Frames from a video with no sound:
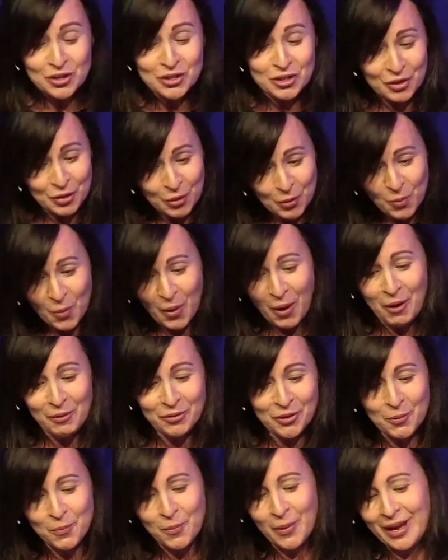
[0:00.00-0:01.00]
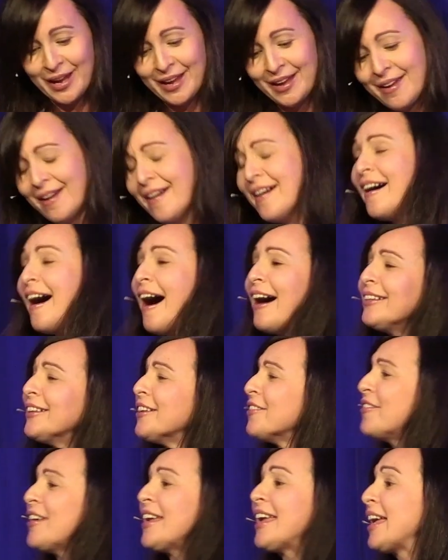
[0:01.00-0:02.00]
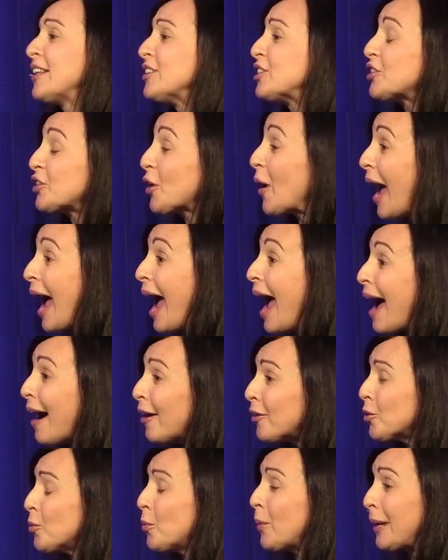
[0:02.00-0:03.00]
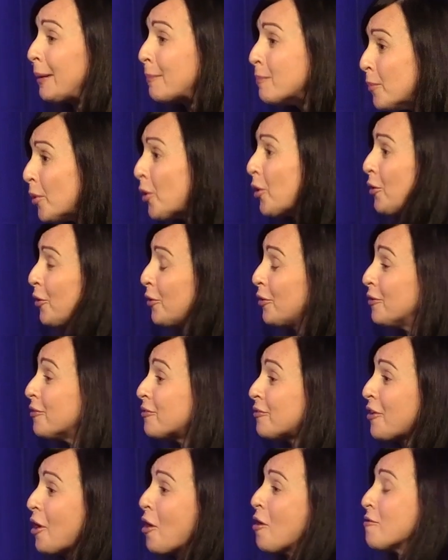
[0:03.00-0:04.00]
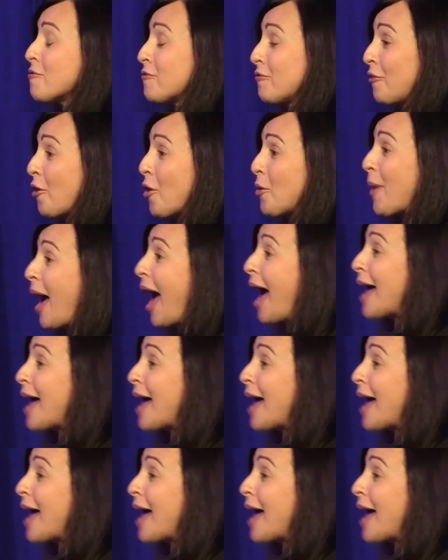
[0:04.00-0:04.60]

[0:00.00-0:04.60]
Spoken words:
to the world that we are living in. So how do we move from